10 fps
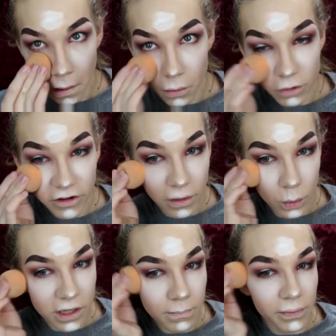And once again,
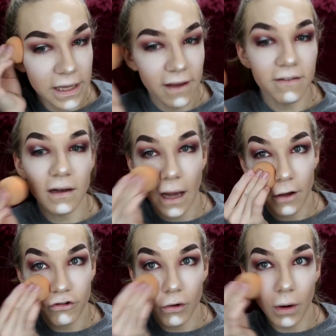we didn't place any
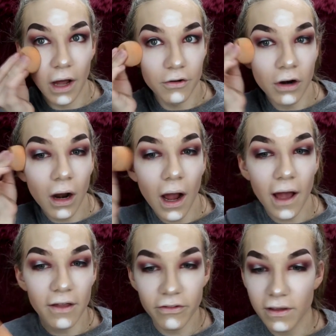eyeshadow under our
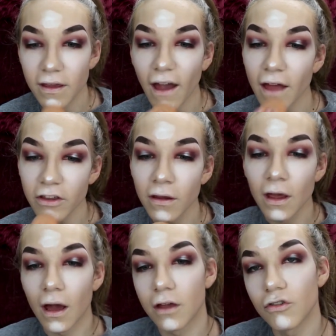eyes yet.
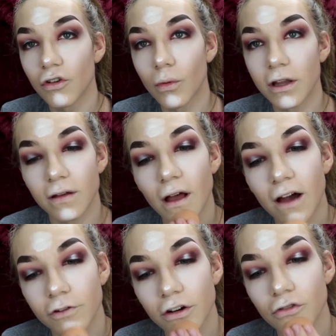I usually wait till
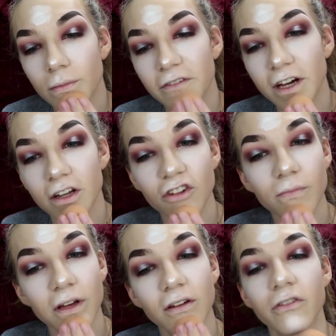after I do my
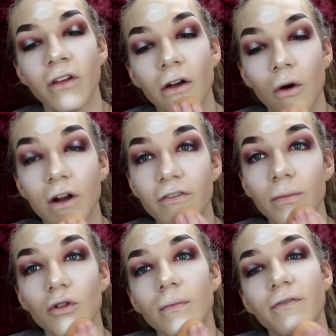foundation because whenever
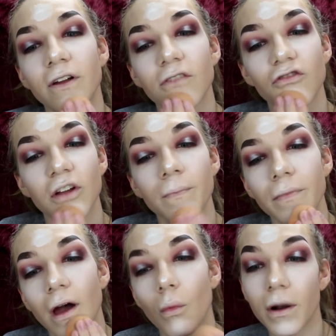I'm doing my foundation,
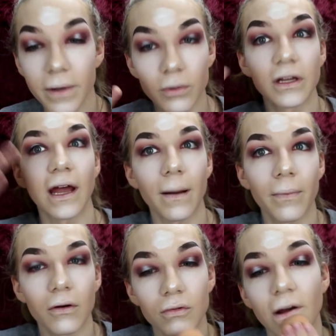I want to be able to get
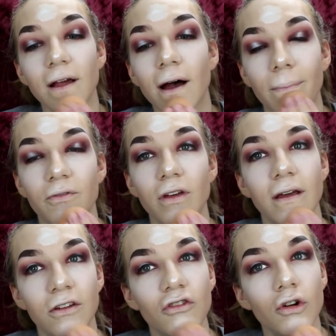right up
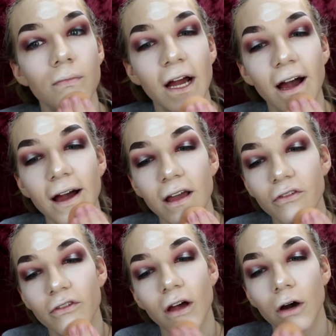into my eye,
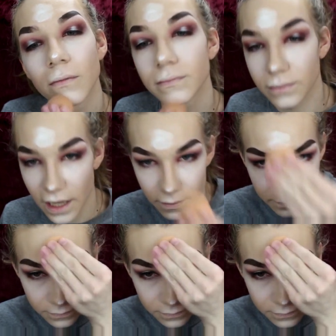so yeah.